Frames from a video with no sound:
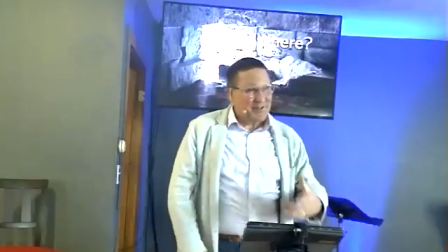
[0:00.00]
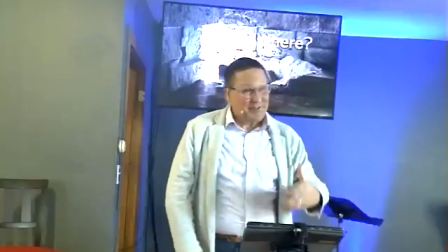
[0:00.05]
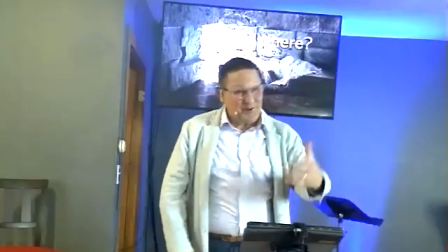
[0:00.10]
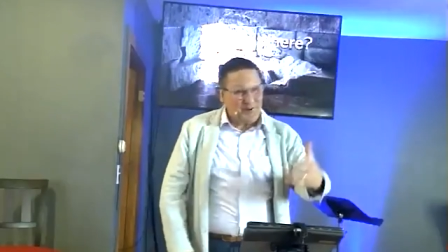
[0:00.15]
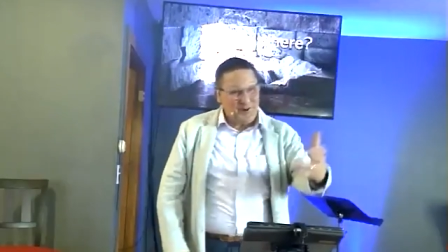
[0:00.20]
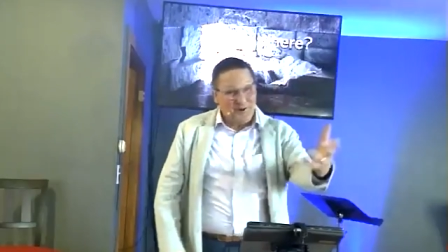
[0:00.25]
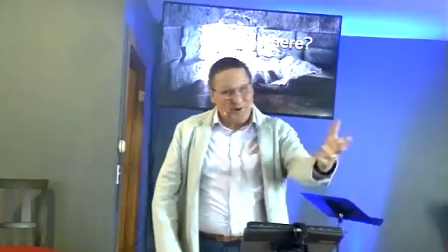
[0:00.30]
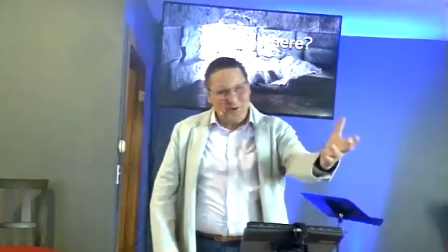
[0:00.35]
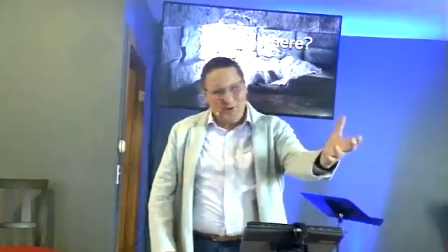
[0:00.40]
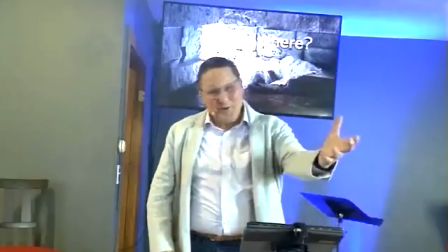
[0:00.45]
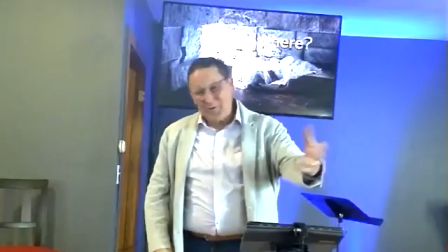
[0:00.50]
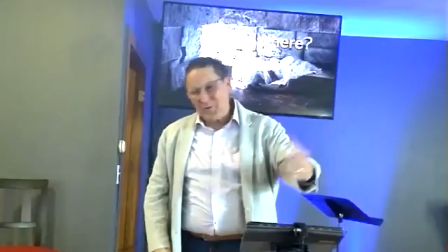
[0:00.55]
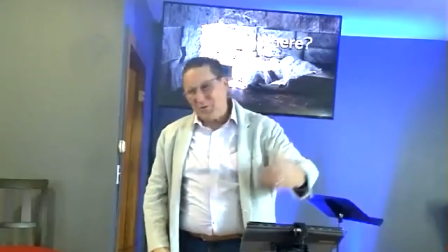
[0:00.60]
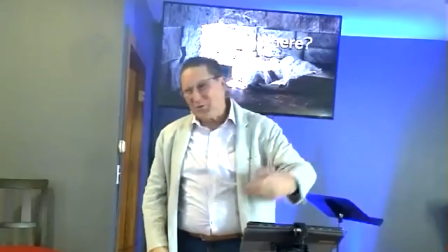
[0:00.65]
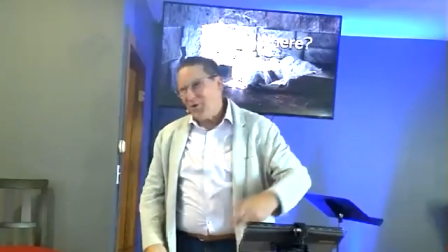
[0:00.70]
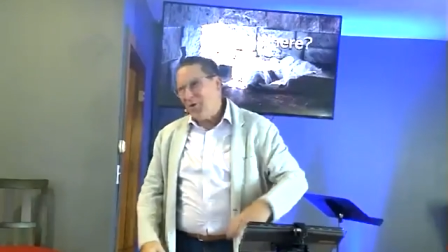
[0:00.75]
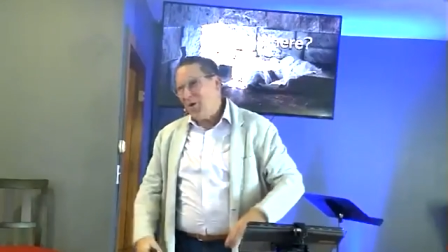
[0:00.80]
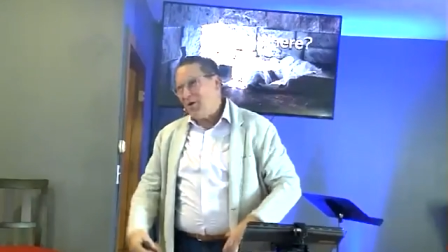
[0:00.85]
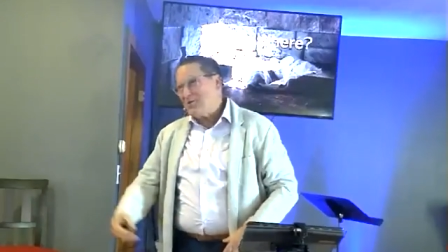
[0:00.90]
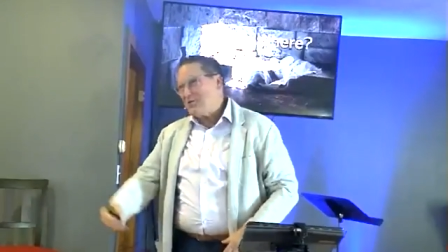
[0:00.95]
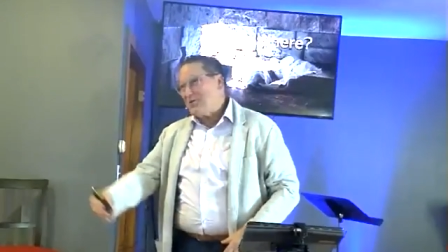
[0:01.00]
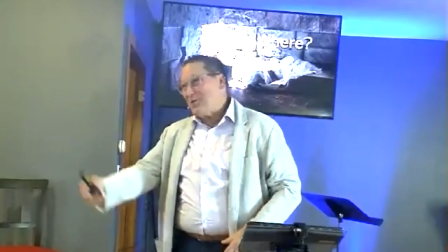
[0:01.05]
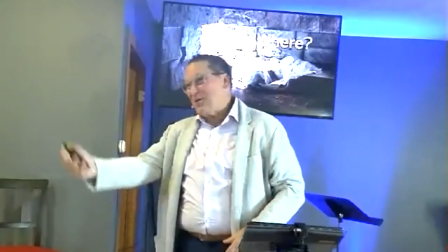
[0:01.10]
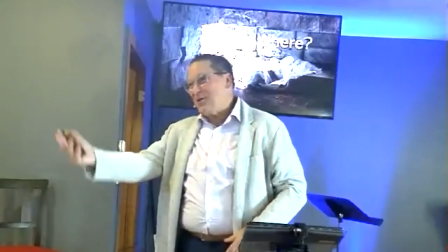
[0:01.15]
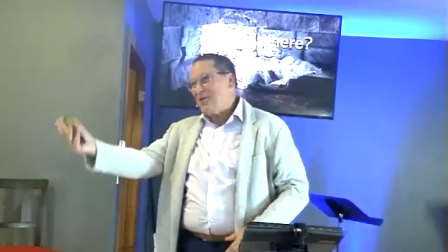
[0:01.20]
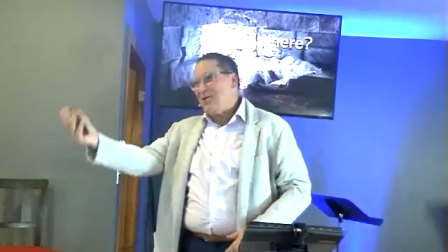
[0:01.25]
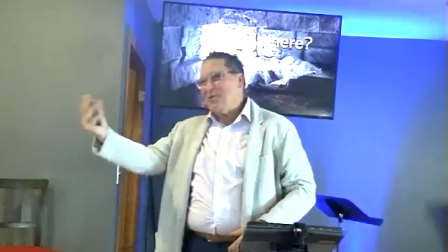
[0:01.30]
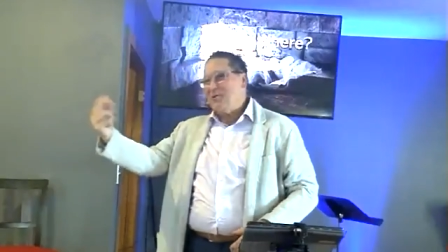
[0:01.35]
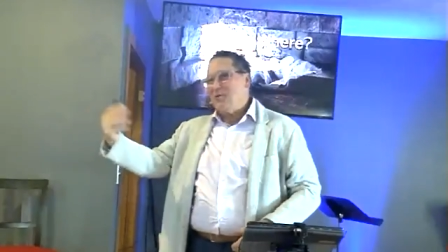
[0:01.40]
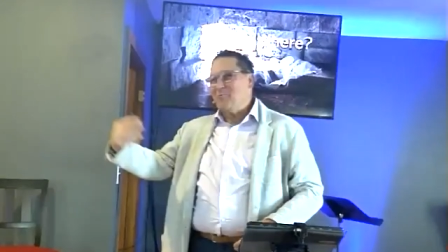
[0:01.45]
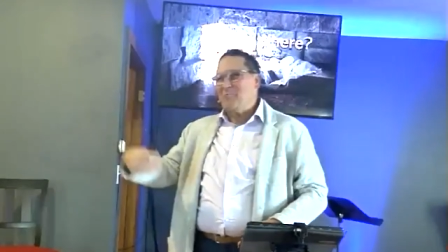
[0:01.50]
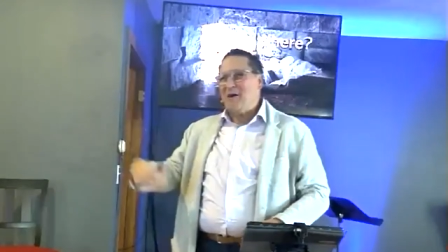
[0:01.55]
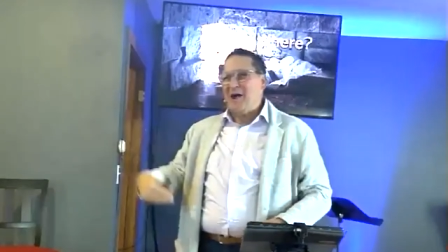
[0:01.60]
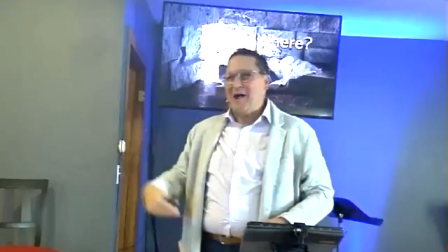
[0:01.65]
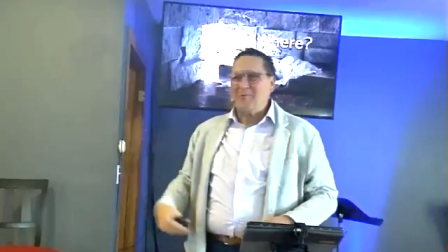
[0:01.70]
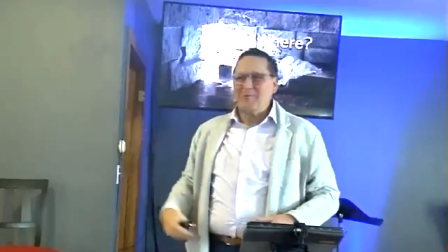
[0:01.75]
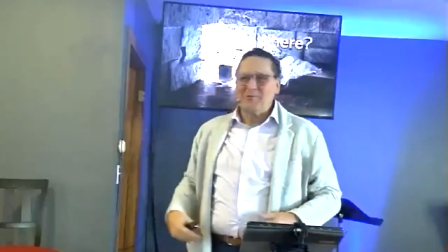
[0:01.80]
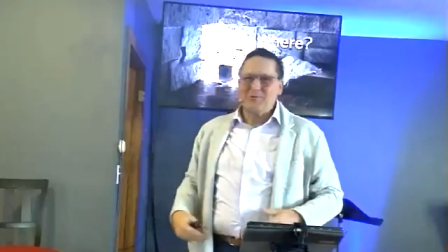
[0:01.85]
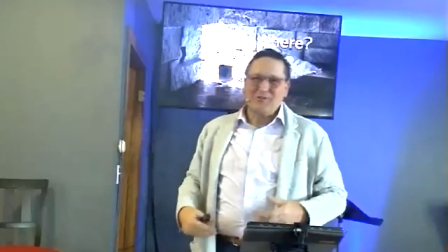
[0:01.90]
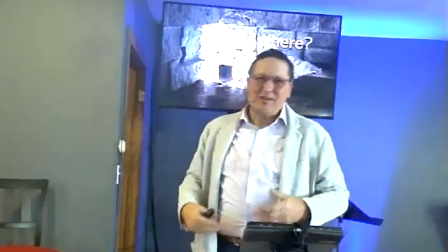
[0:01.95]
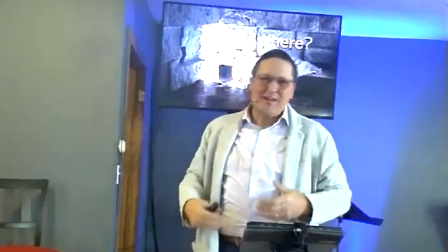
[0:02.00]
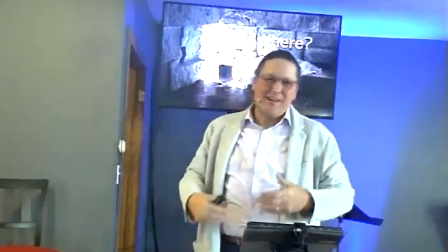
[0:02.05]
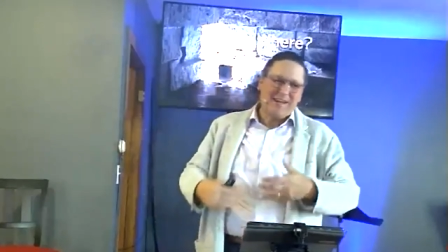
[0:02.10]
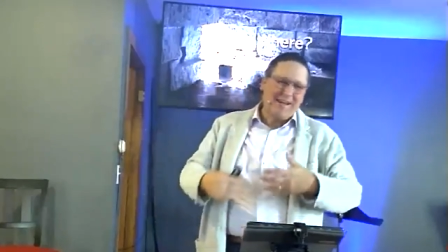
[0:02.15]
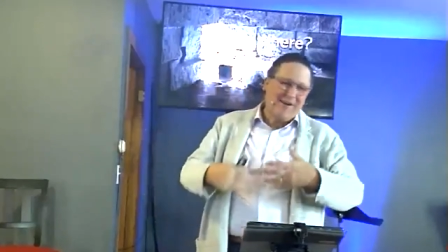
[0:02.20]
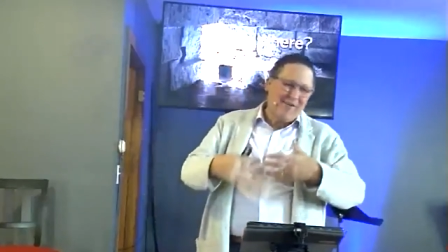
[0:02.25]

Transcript: I started going to church, started going to a Bible study.